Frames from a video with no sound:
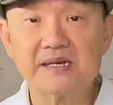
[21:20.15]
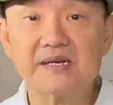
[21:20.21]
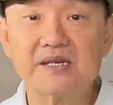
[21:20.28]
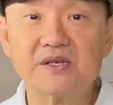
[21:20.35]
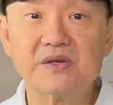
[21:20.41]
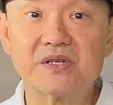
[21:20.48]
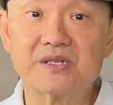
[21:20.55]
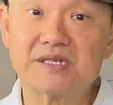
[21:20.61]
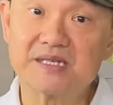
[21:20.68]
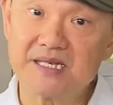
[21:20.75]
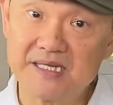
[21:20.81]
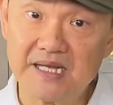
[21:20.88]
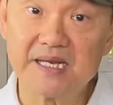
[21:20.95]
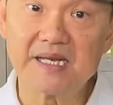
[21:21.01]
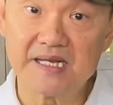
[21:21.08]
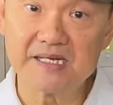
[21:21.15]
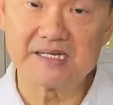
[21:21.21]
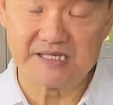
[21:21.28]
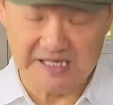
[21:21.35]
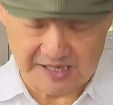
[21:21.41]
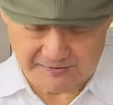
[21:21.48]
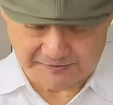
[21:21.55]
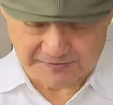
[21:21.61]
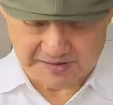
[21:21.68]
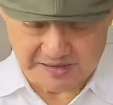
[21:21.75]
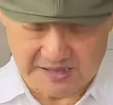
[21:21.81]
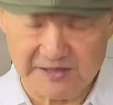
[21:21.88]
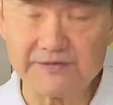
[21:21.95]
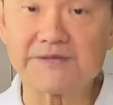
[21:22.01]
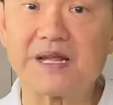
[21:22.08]
you can see that it is
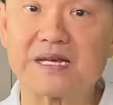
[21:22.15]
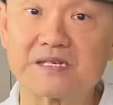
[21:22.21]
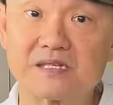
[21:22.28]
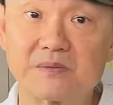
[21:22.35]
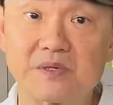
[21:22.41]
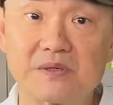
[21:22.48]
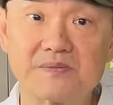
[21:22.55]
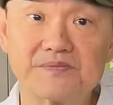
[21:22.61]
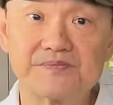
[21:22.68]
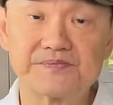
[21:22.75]
definitely flexible.